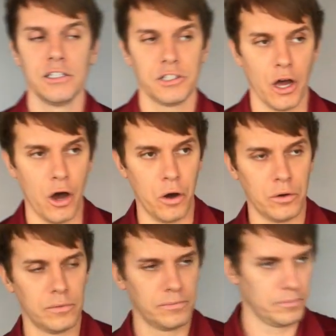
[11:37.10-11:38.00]

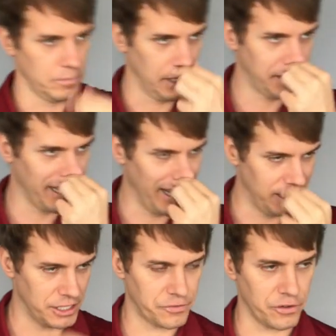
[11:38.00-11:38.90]
So let's say,
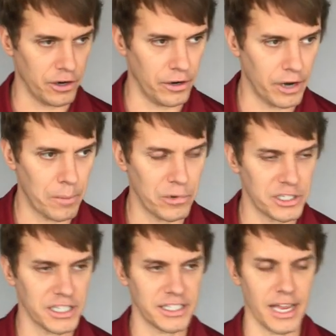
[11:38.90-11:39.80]
just for
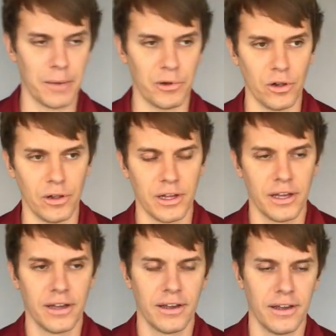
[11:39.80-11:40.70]
numbers example,
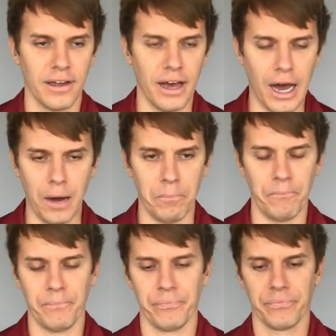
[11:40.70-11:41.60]

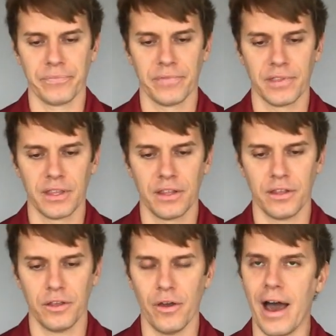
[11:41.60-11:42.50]

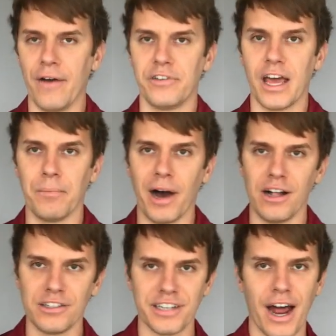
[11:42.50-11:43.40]
you have 10
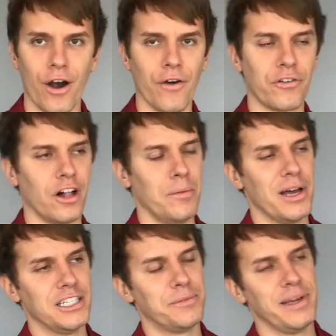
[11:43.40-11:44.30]
miles an hour of club
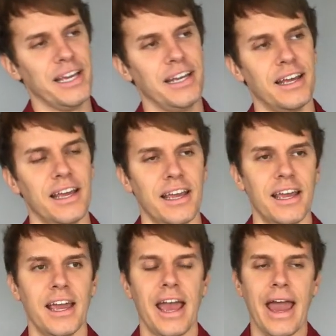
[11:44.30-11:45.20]
head speed,
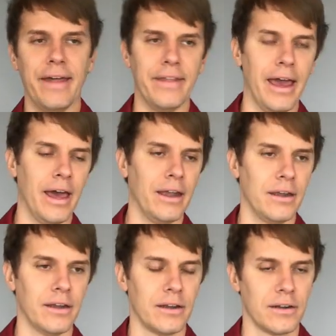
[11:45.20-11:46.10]
and then